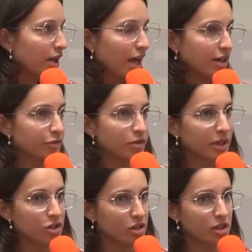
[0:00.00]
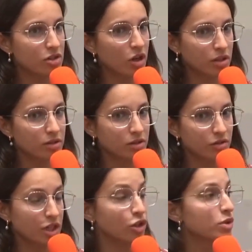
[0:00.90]
and information is not
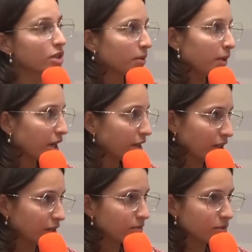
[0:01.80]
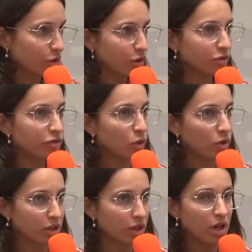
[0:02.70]
reducing by any sort of
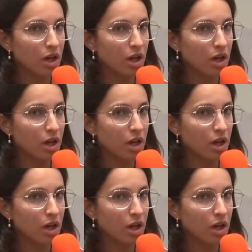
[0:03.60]
fold.